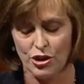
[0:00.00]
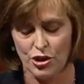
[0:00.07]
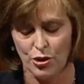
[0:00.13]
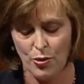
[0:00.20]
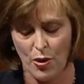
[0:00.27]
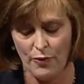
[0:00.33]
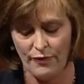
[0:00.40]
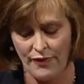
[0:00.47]

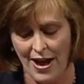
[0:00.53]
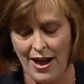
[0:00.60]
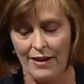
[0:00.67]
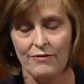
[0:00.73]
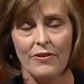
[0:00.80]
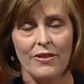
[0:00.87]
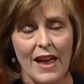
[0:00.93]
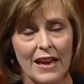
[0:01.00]
205.
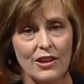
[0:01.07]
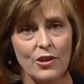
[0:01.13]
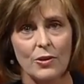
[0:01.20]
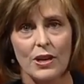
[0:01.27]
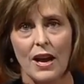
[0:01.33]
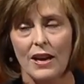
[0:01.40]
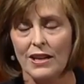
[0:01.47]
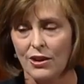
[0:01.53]
Thank you,
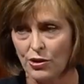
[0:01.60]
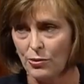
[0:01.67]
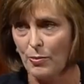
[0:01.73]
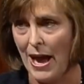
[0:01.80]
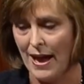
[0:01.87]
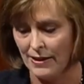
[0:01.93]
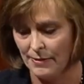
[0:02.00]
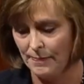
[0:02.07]
and I yield
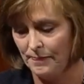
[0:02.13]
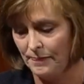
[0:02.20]
back.